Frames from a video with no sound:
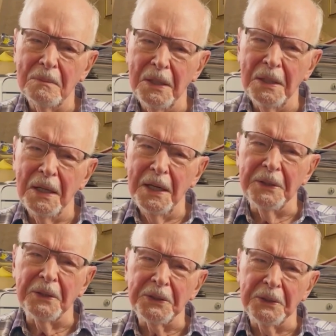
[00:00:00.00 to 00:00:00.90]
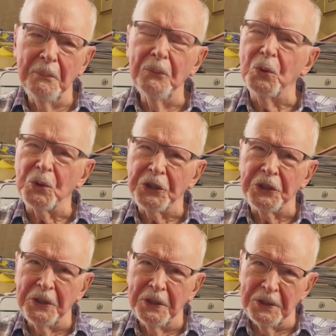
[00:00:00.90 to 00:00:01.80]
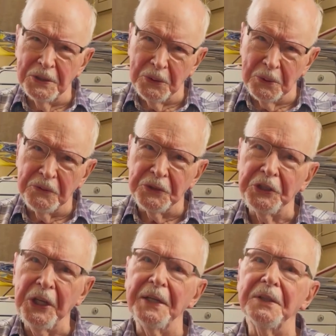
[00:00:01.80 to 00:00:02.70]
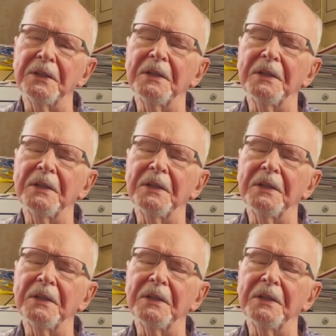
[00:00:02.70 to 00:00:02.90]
had a more sort of standard